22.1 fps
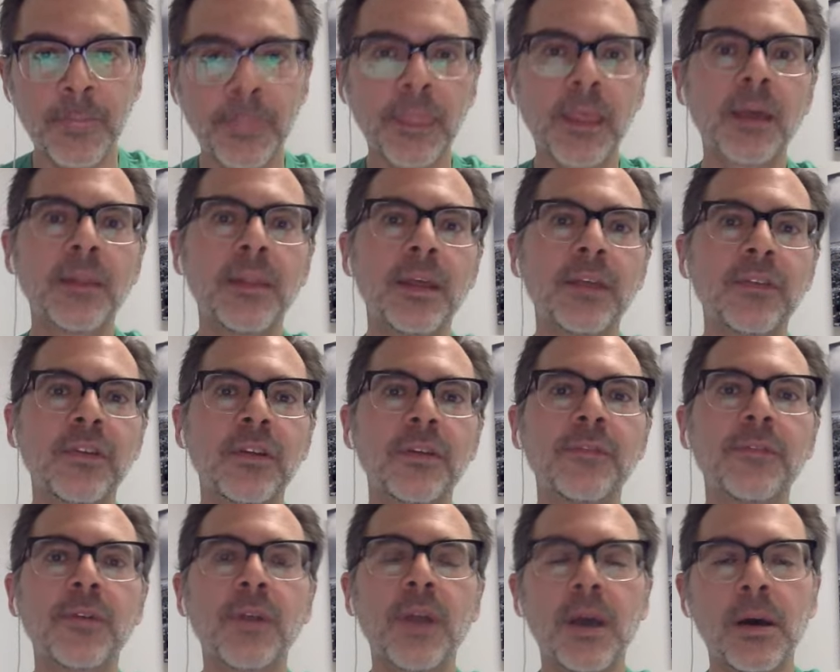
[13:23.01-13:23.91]
And that's it
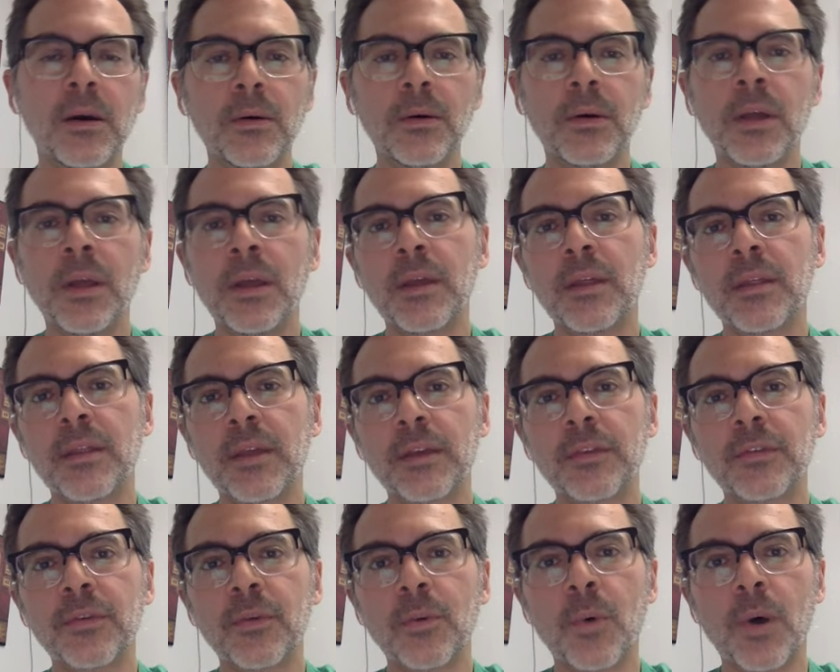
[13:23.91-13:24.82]
for now. Thanks
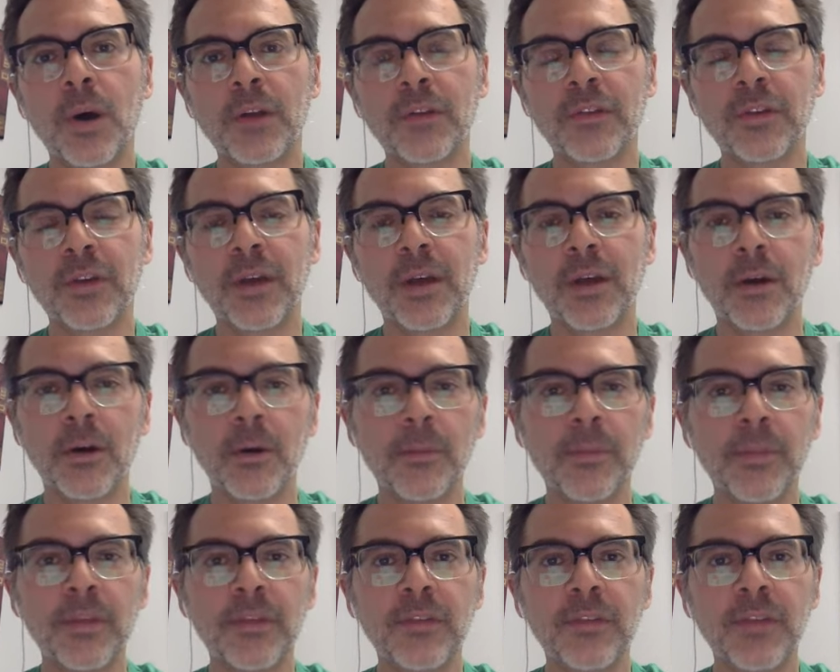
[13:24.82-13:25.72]
for watching. I hope
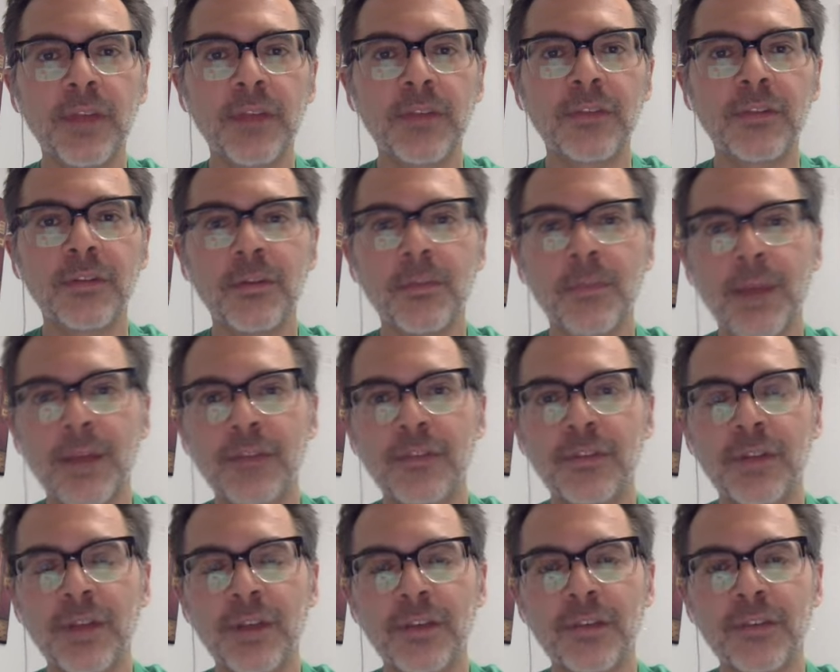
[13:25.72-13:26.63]
this gets your
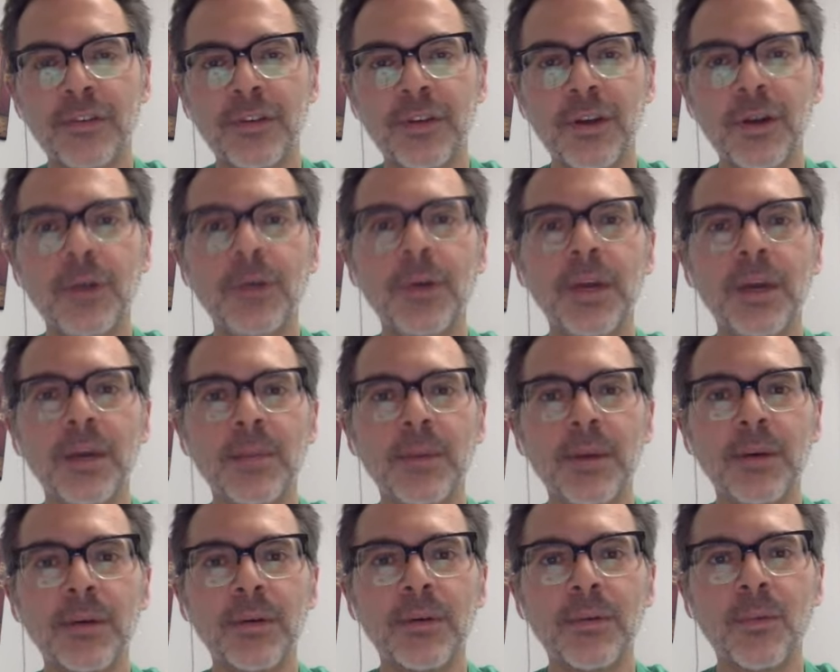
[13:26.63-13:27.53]
imagination going
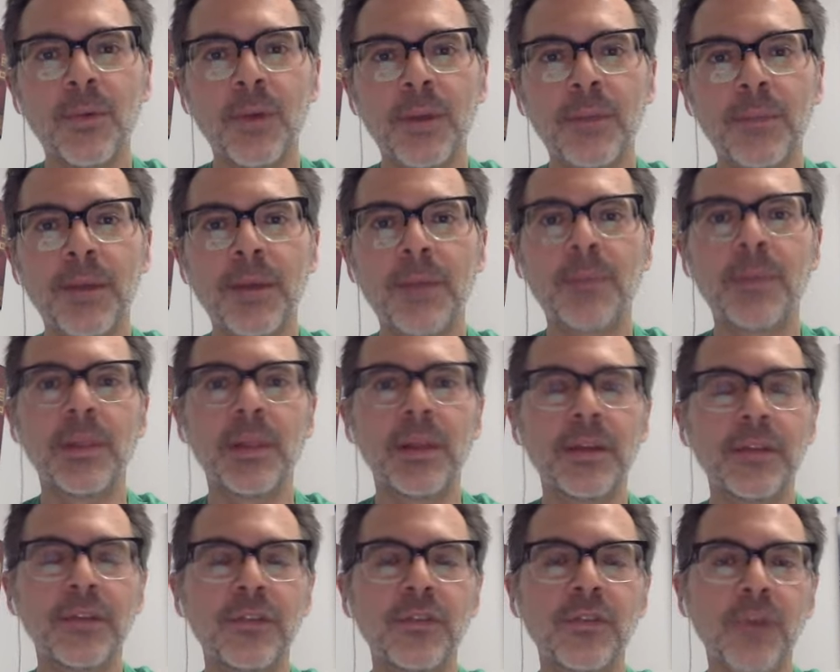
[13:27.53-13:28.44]
about what it might be like
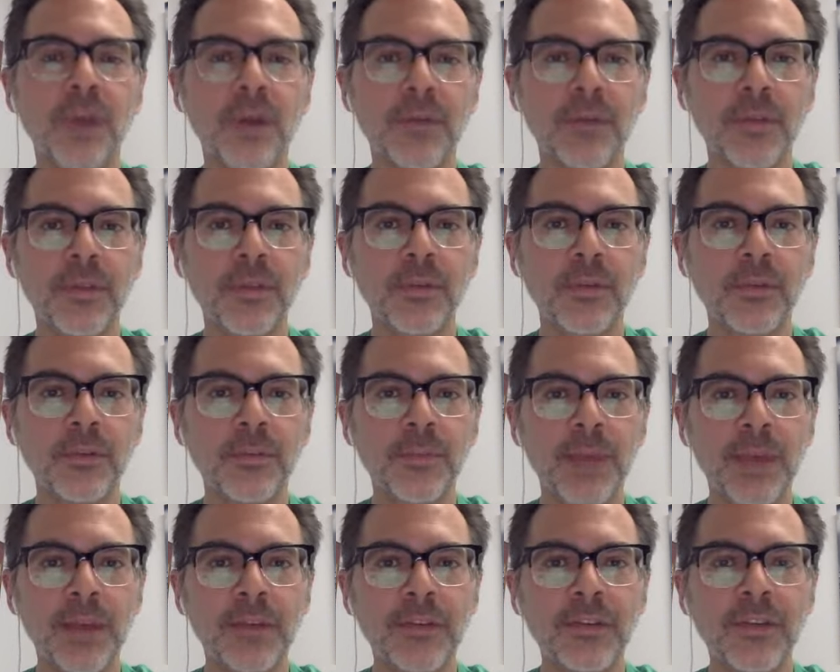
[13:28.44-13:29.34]
to travel through
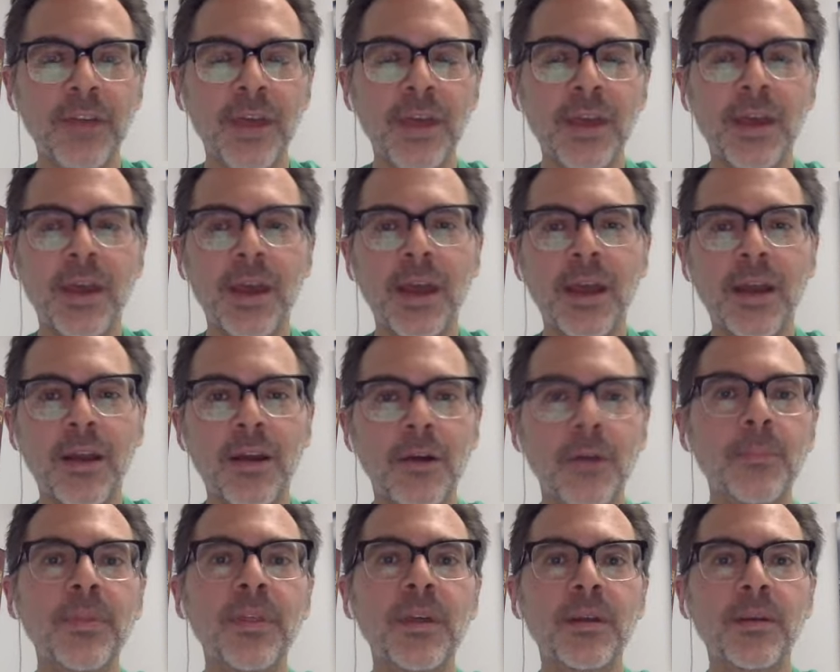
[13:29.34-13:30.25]
space, and I
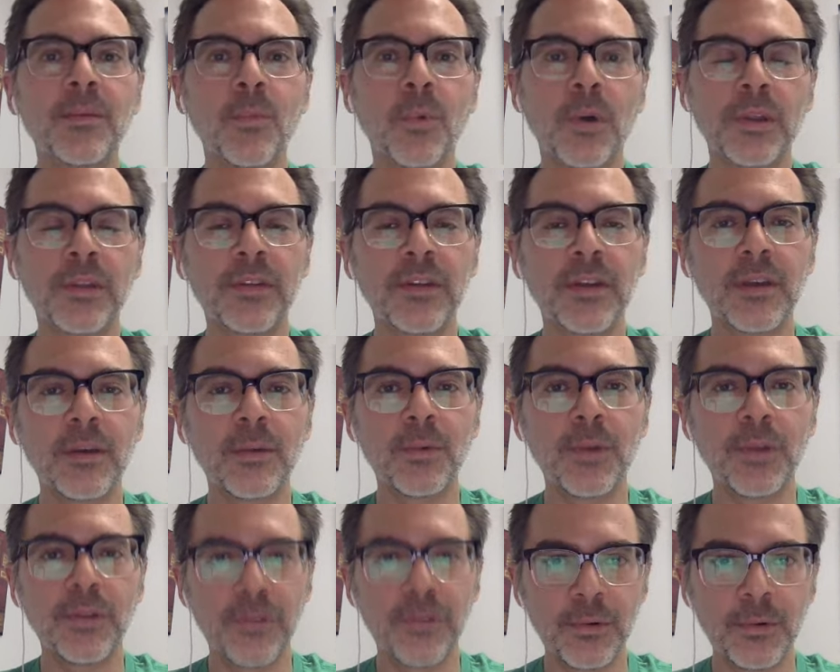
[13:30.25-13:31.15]
hope that one day we
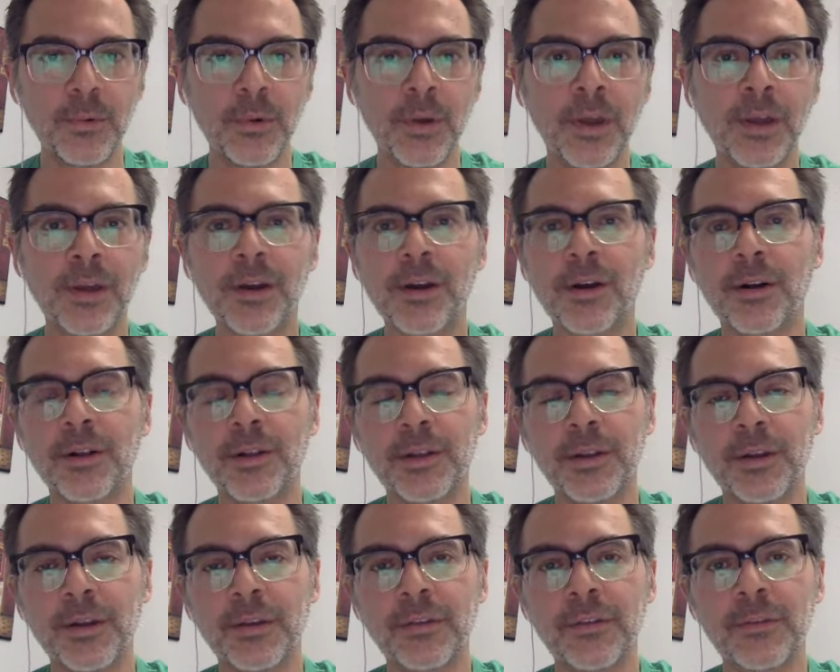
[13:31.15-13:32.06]
do
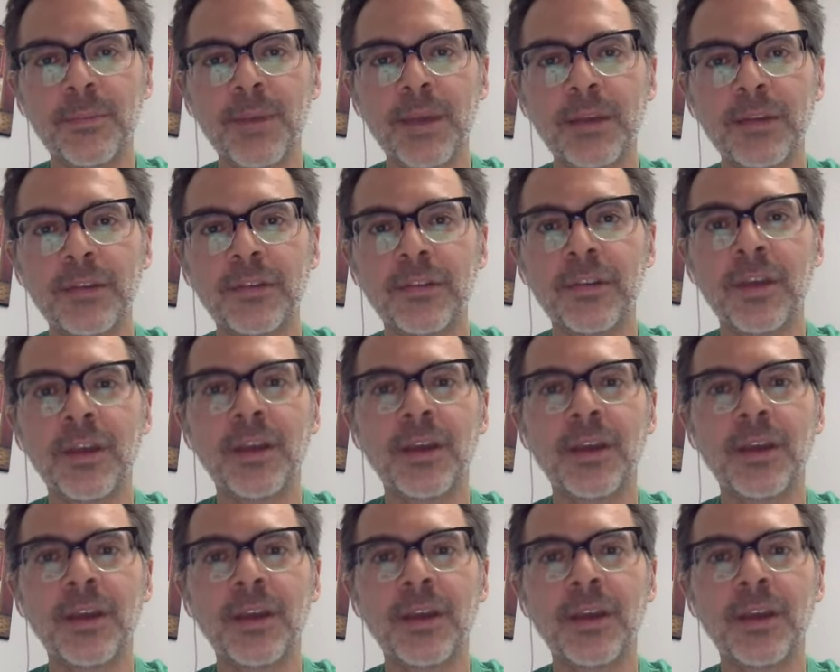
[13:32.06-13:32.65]
colonize space.